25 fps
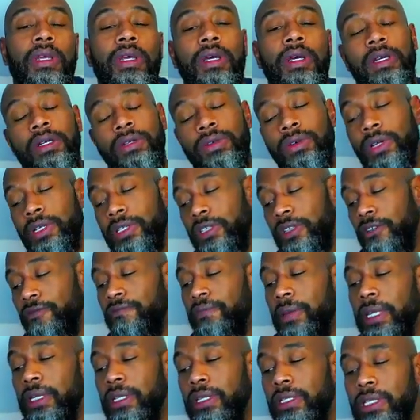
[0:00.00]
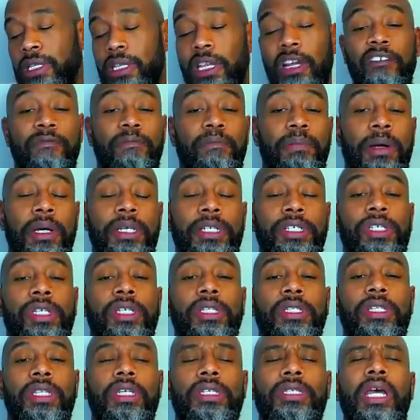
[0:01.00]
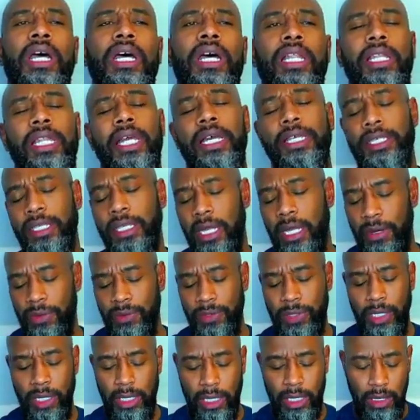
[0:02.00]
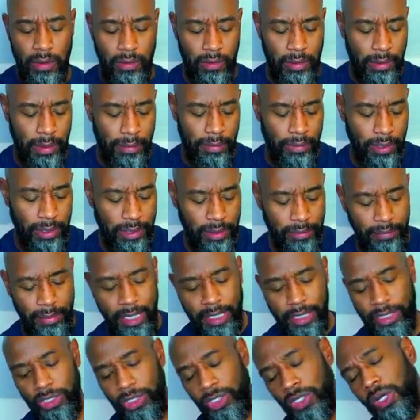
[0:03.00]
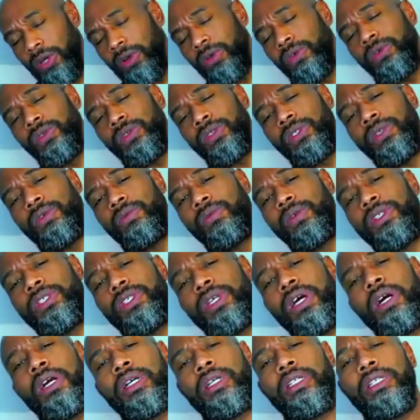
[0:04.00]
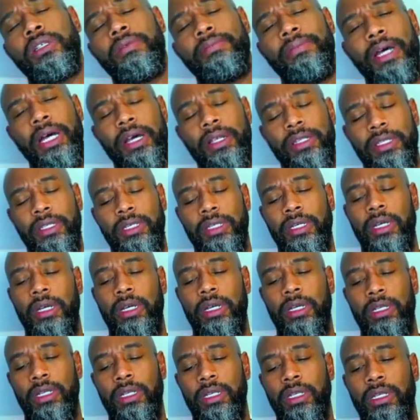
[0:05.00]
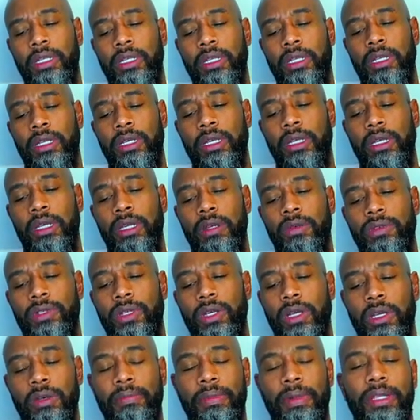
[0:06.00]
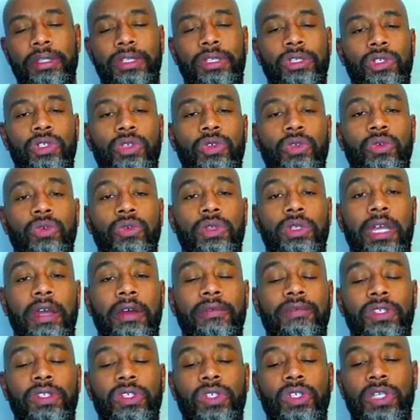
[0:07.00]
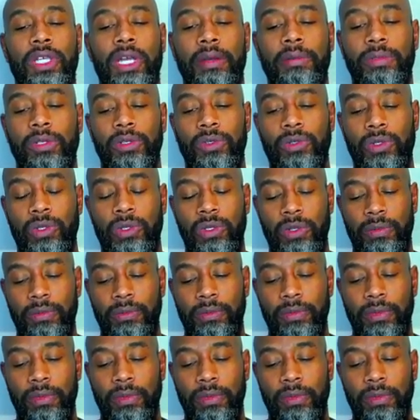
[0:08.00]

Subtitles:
Aggressive betas love punishing things. Last night I was hanging out with my brother Mike Jones, and we're talking about this dude Kevin Samuels.